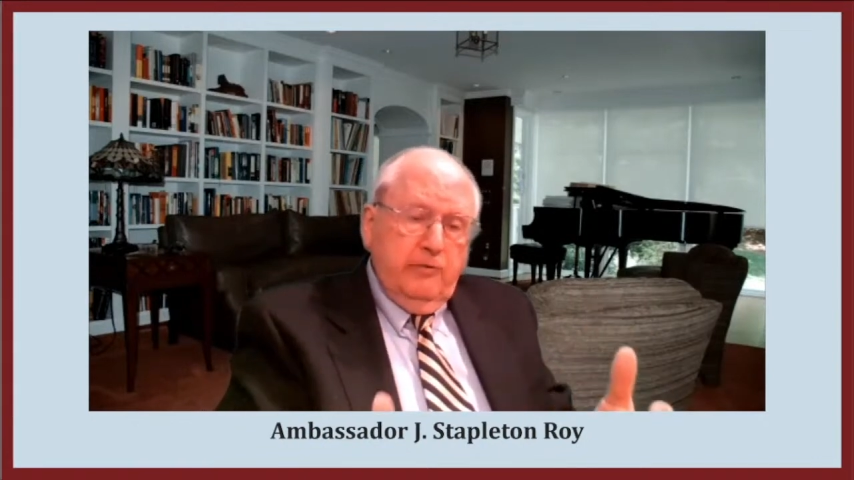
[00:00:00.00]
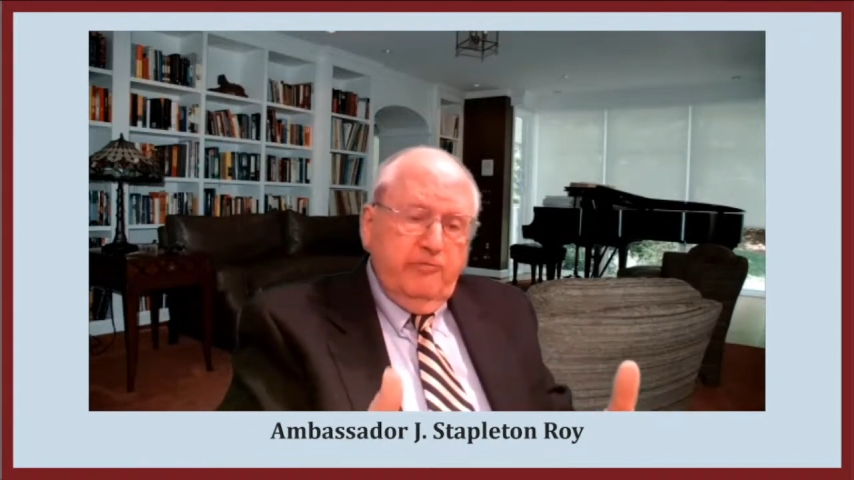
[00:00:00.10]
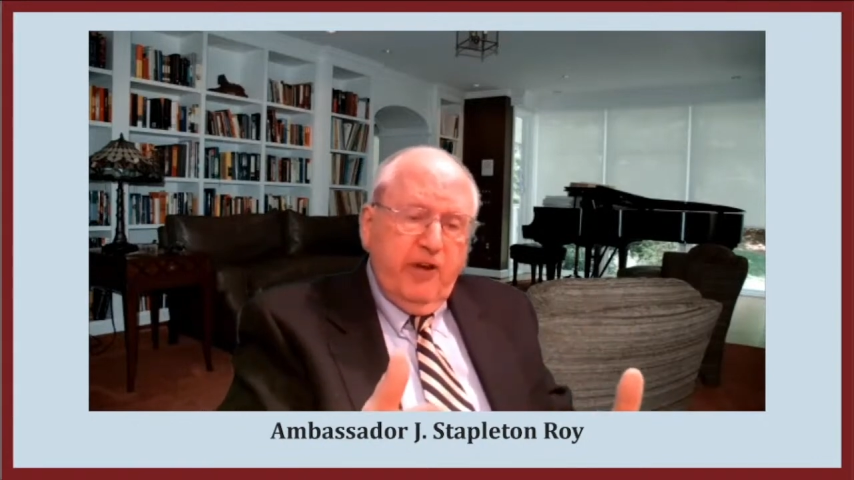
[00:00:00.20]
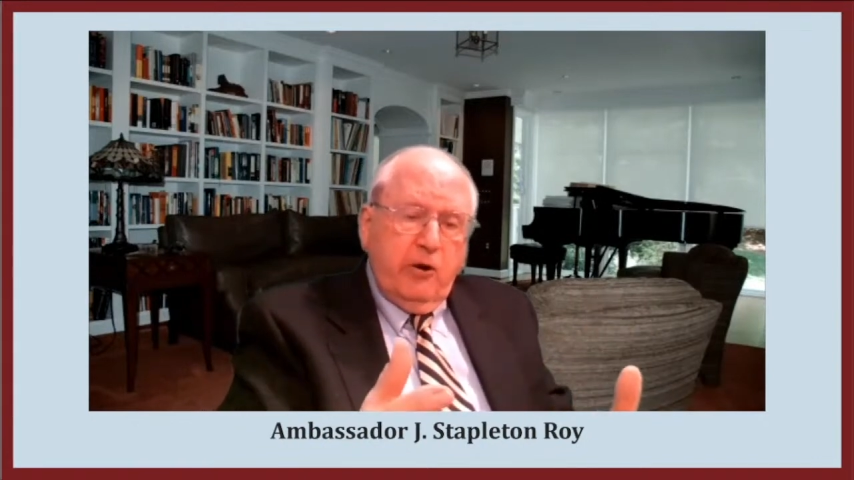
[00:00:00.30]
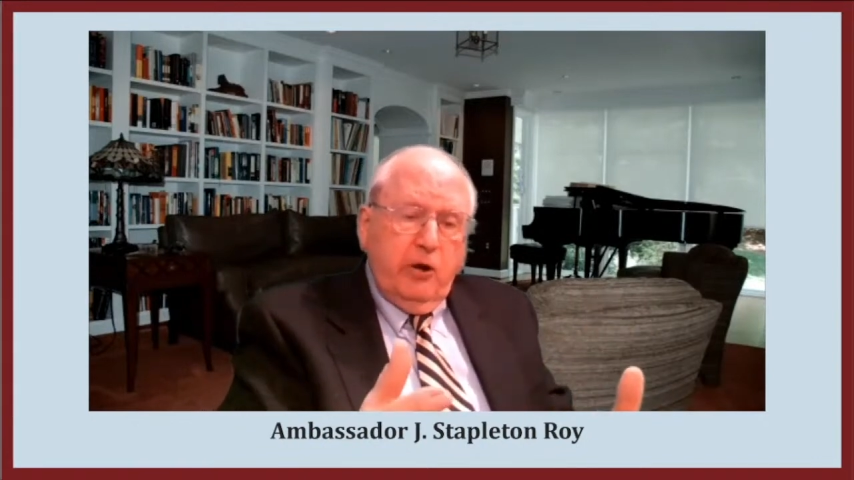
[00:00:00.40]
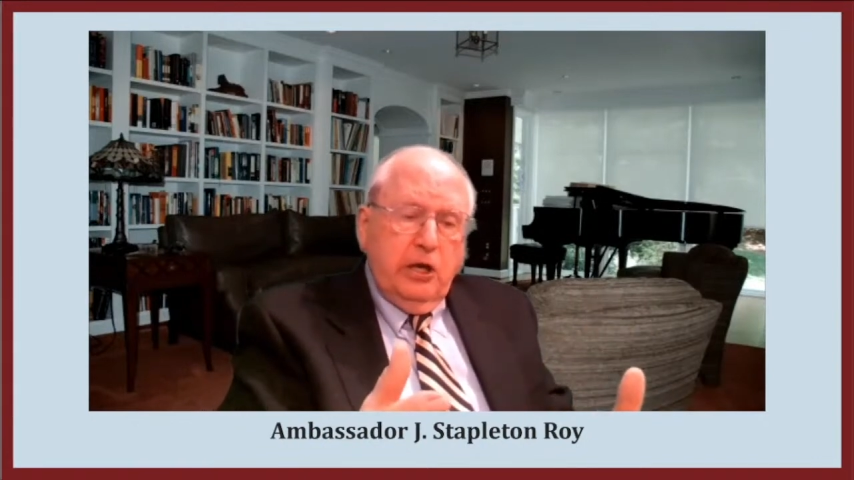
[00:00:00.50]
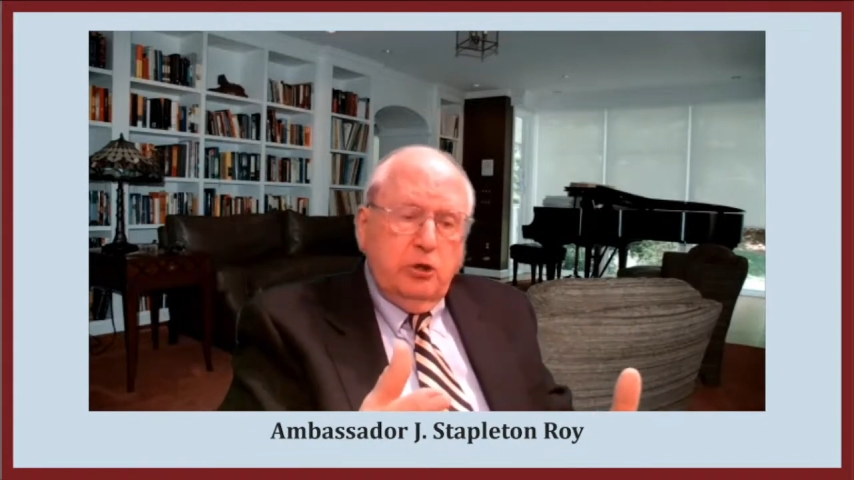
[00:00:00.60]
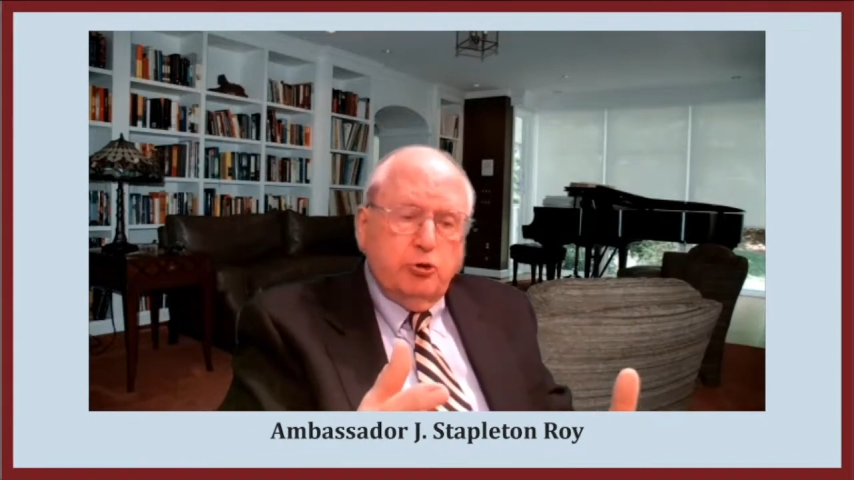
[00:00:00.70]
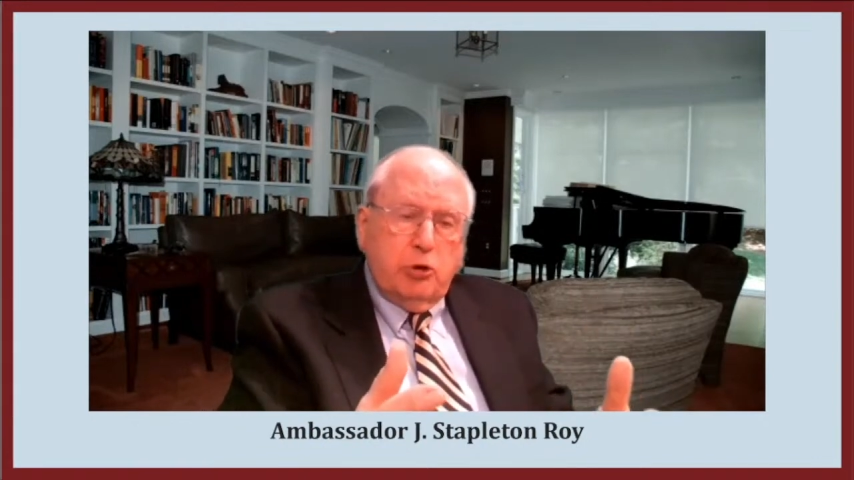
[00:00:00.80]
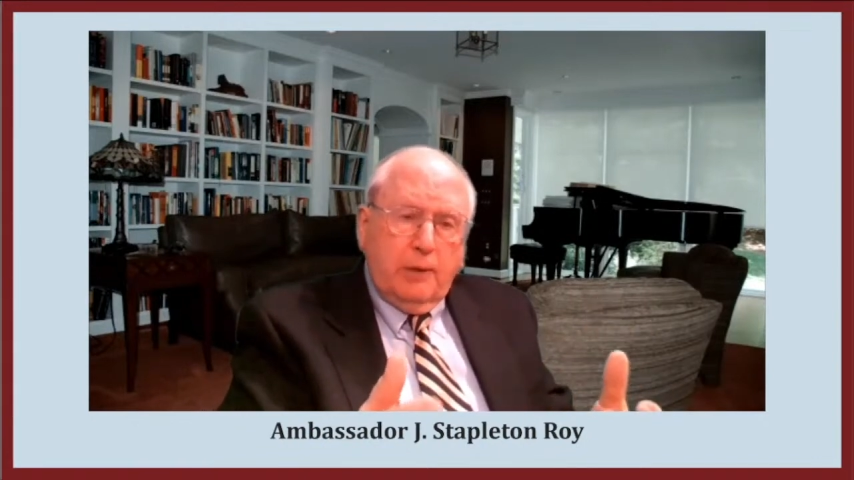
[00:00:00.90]
very
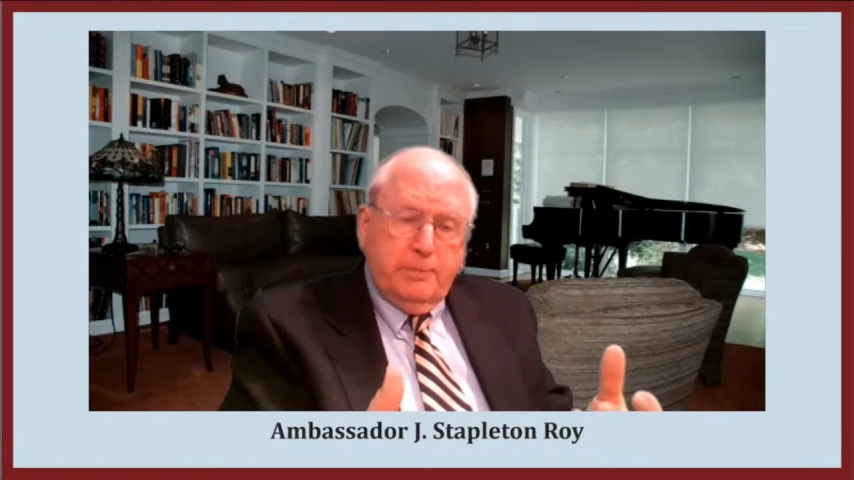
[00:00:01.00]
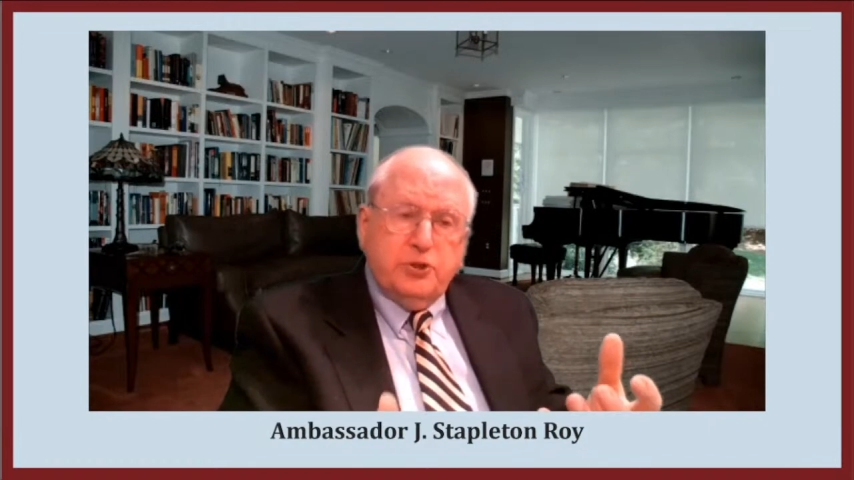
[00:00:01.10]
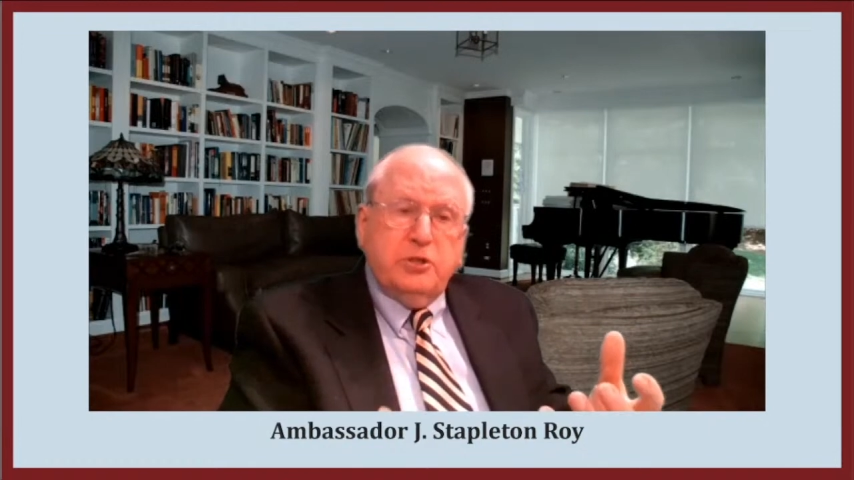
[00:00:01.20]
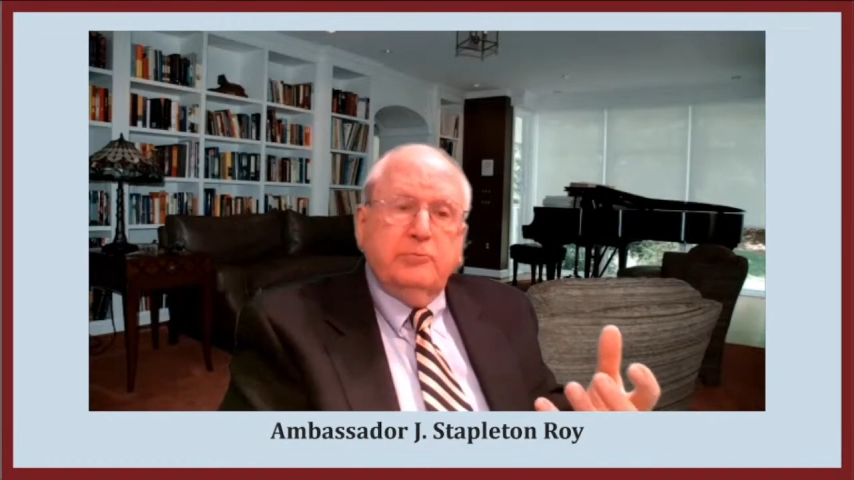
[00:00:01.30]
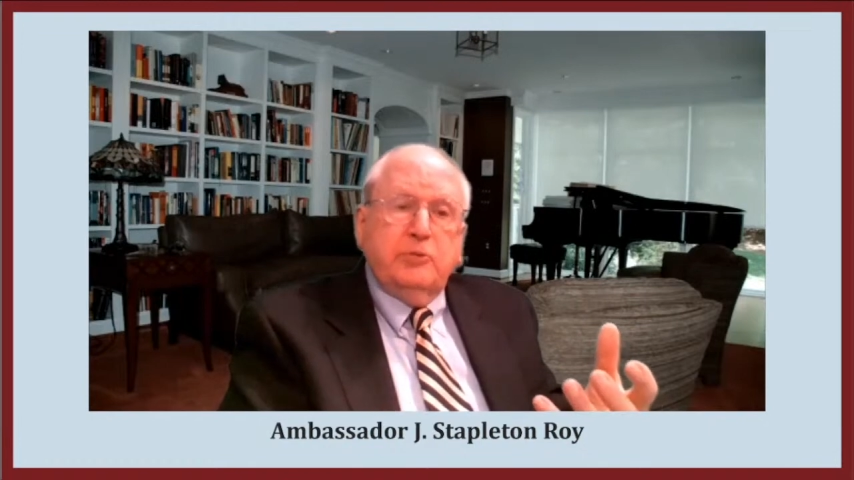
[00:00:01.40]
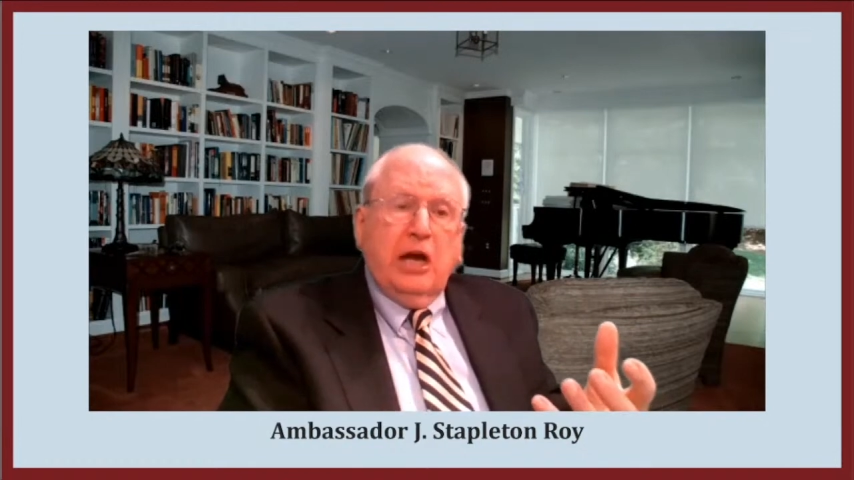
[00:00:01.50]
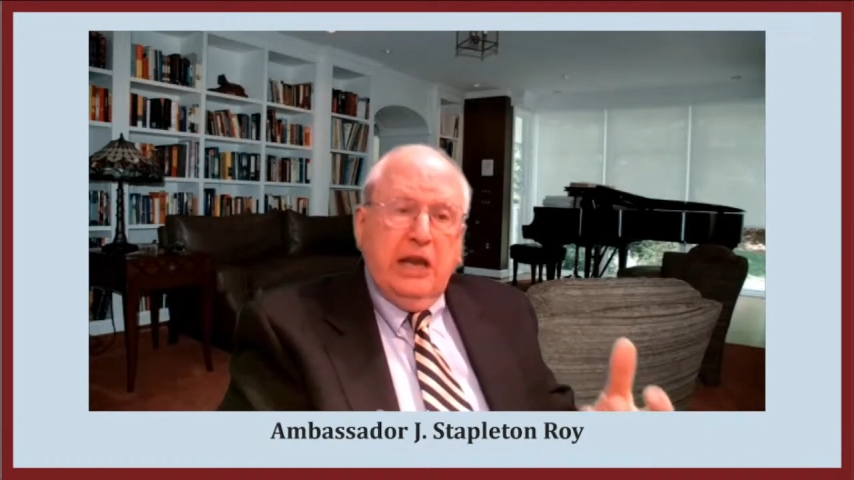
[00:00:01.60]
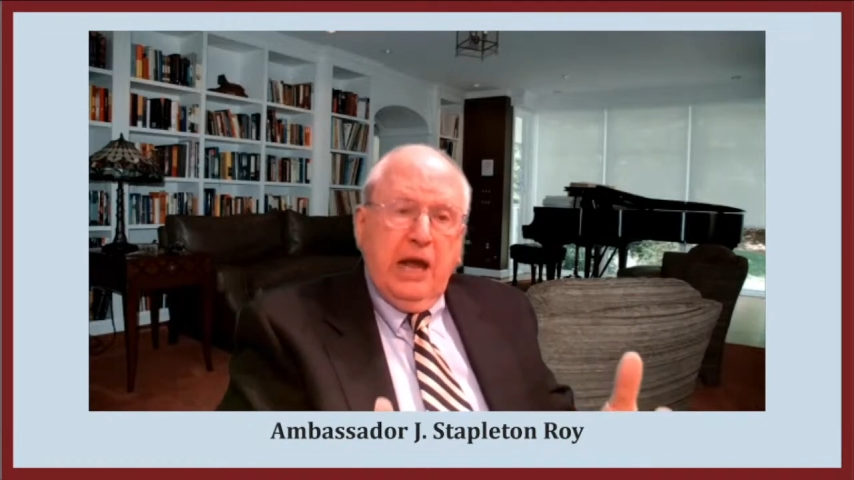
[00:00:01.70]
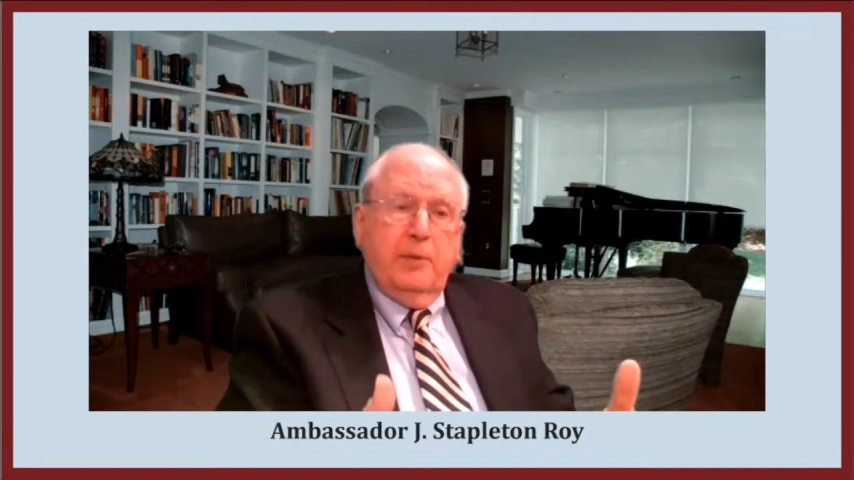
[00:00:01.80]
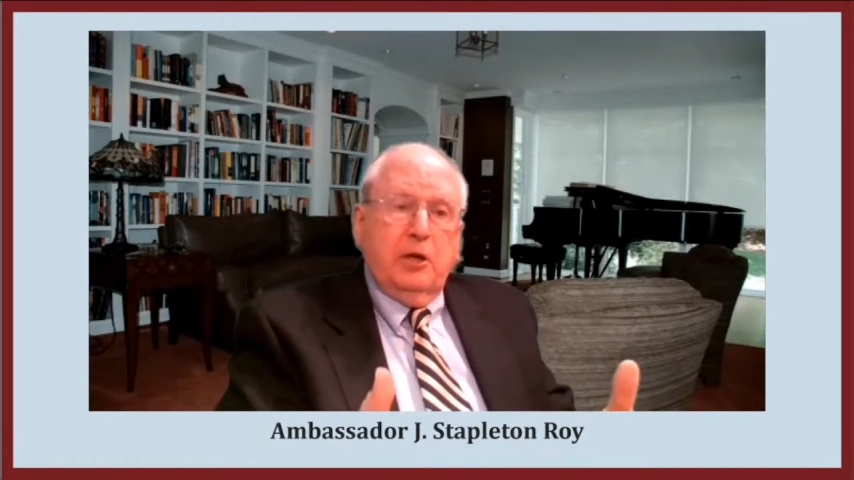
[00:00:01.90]
troublesome
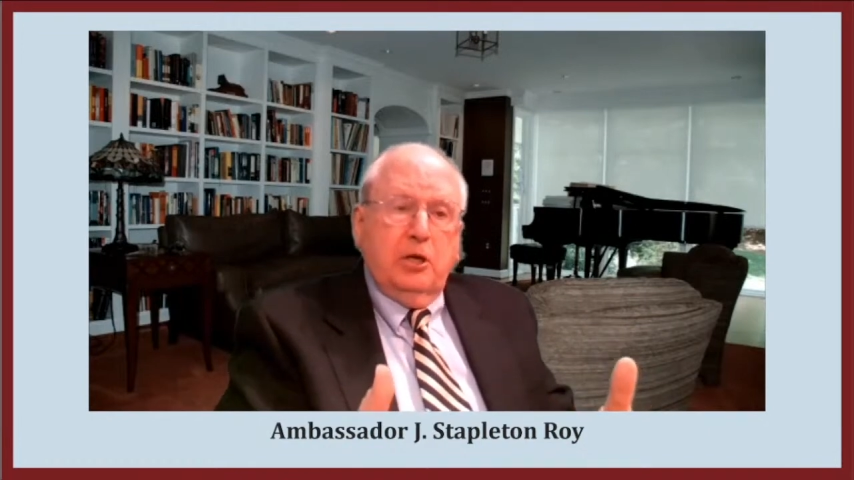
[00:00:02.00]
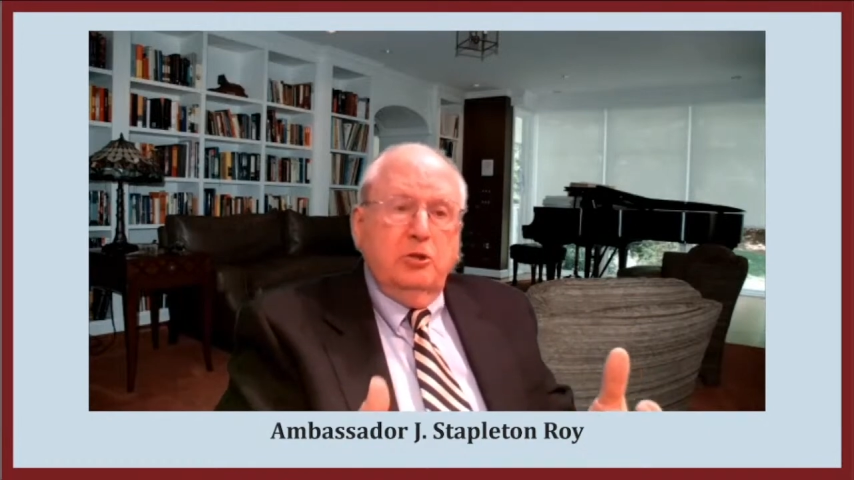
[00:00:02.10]
dynamic